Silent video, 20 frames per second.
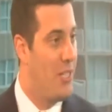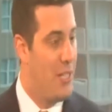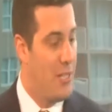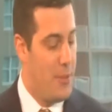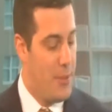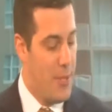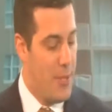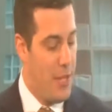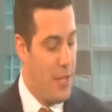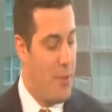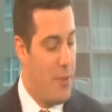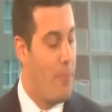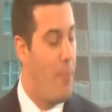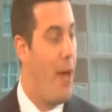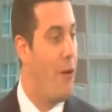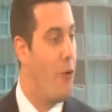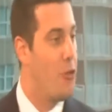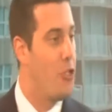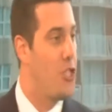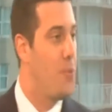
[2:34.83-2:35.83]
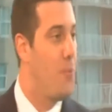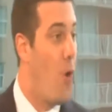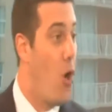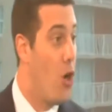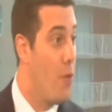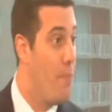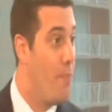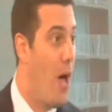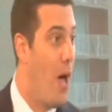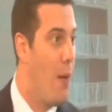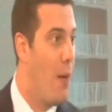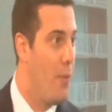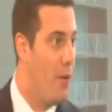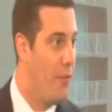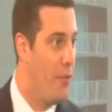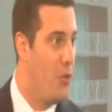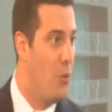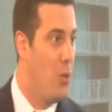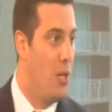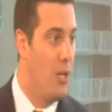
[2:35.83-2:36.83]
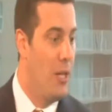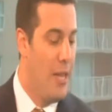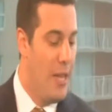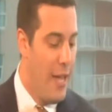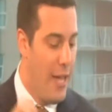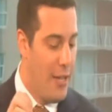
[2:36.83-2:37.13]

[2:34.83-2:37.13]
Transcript: it's a better smart bomb, if you will.